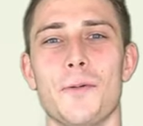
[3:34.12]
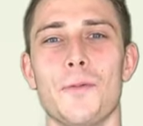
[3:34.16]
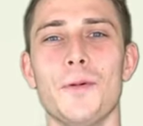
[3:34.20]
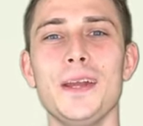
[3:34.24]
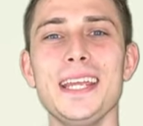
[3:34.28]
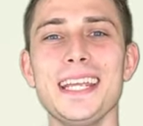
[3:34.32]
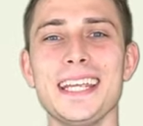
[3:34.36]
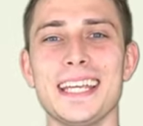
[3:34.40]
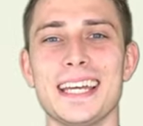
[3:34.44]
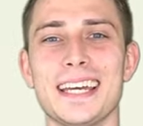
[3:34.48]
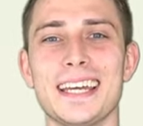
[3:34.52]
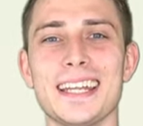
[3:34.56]

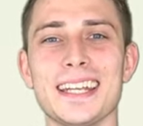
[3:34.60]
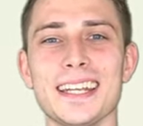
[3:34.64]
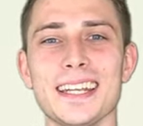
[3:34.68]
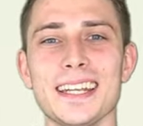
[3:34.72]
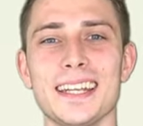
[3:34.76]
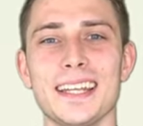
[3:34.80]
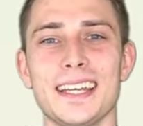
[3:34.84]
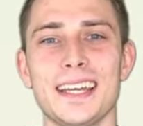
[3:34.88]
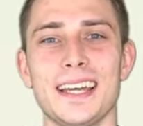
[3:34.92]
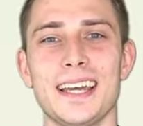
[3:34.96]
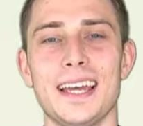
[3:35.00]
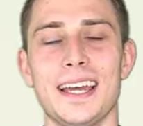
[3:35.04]
we can
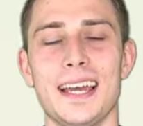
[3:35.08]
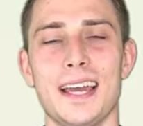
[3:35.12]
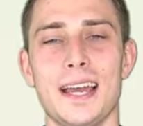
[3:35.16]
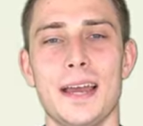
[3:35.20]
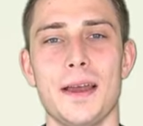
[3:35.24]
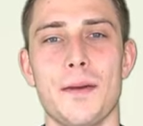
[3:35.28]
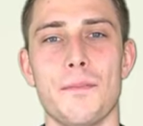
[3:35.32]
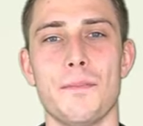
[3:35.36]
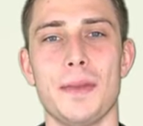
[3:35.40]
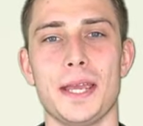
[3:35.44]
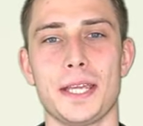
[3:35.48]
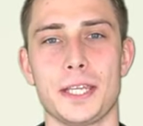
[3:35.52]

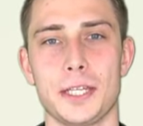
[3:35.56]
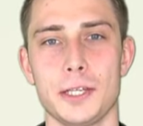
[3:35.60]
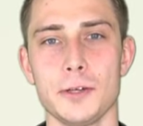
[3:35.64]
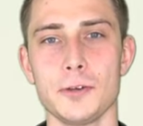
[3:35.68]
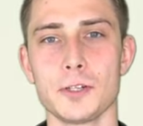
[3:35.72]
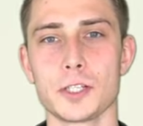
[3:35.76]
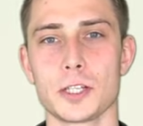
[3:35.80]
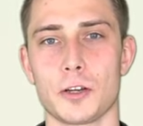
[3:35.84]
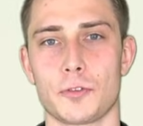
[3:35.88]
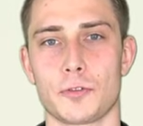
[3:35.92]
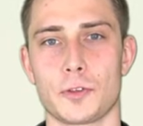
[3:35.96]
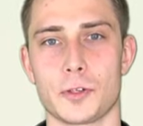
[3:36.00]
make
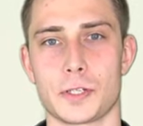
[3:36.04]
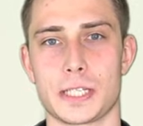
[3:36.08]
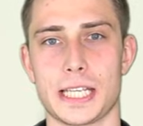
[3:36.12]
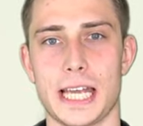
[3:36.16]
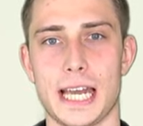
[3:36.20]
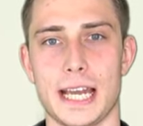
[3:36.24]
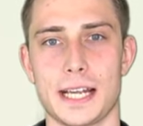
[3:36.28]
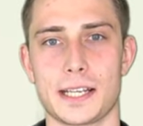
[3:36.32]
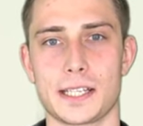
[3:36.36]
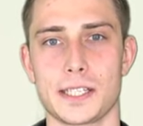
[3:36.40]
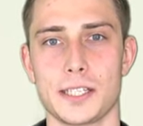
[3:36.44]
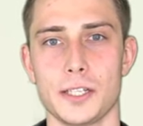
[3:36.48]
use of those
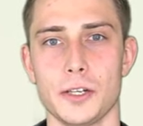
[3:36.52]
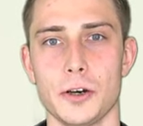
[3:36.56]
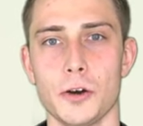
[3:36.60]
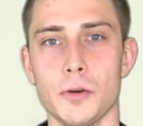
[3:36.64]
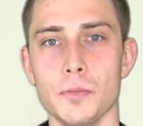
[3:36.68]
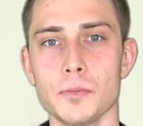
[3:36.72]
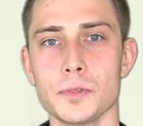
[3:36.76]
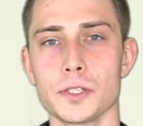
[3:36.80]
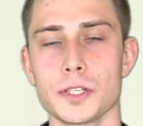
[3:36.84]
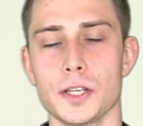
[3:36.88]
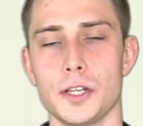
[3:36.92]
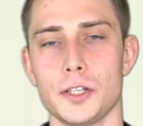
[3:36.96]

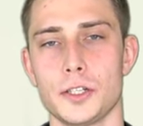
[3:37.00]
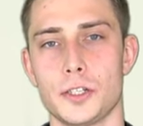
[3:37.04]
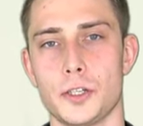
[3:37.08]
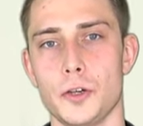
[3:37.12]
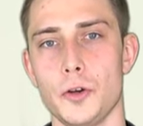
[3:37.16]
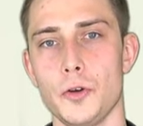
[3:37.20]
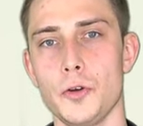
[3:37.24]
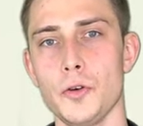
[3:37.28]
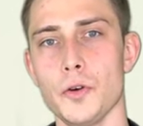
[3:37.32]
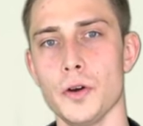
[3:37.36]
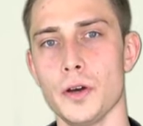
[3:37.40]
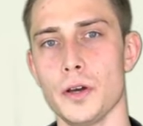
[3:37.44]
axioms
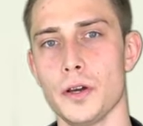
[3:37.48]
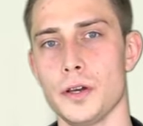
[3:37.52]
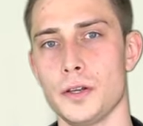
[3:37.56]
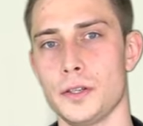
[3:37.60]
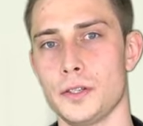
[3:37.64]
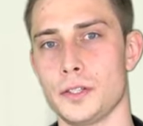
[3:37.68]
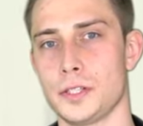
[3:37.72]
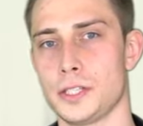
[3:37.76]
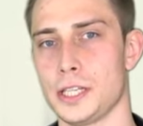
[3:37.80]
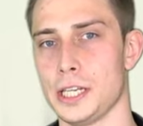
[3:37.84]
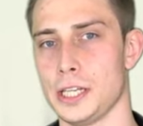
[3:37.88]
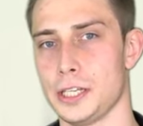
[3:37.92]
to
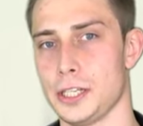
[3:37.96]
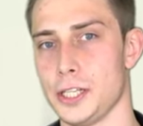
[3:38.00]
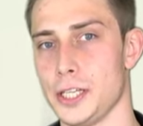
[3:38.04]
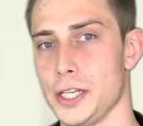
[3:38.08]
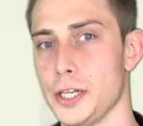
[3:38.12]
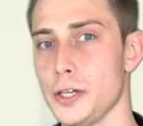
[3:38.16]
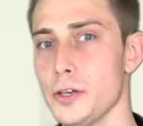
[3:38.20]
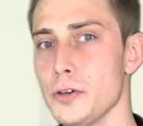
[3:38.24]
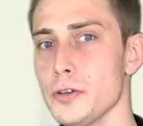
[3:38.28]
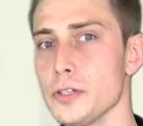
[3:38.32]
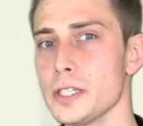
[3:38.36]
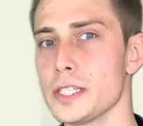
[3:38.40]

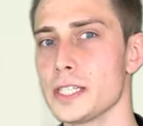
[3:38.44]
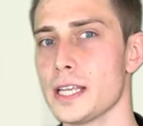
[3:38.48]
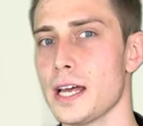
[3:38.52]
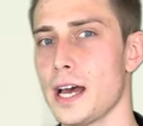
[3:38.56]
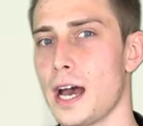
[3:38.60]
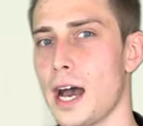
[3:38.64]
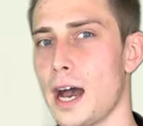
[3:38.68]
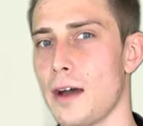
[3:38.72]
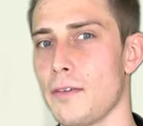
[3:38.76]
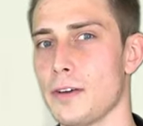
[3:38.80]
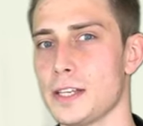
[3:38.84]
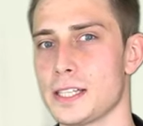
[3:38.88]
deduce
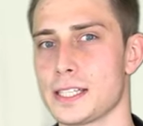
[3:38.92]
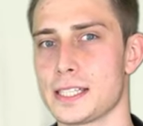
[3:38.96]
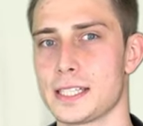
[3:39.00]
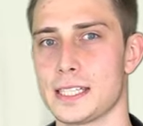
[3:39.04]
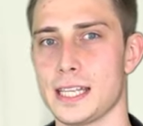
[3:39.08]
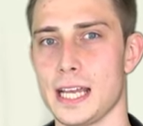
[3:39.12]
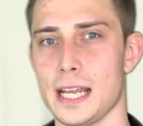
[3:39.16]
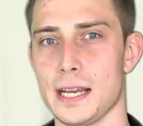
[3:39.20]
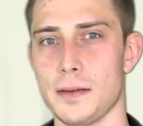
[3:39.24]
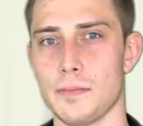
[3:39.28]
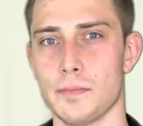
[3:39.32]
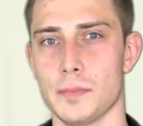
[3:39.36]
other
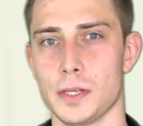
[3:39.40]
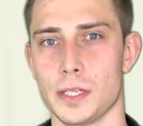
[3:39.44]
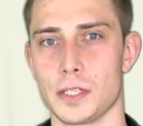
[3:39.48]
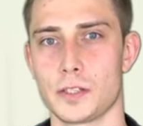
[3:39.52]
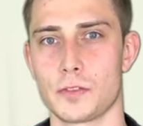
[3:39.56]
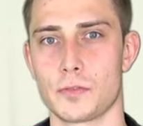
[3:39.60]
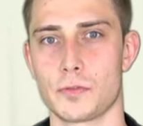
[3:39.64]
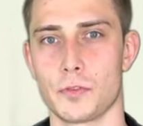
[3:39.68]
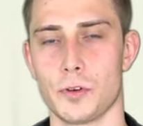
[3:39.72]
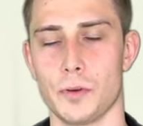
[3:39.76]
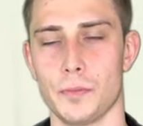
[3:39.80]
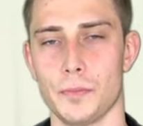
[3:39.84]
statements
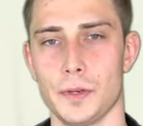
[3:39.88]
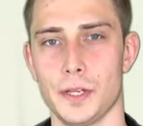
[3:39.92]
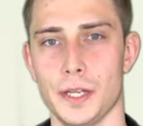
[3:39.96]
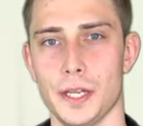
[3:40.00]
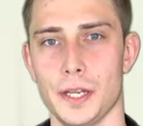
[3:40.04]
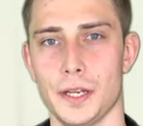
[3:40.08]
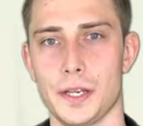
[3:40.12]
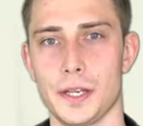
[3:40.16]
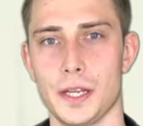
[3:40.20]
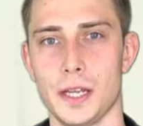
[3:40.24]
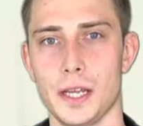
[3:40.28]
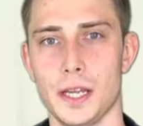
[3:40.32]
from
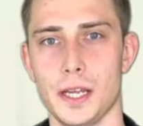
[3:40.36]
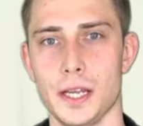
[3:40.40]
that.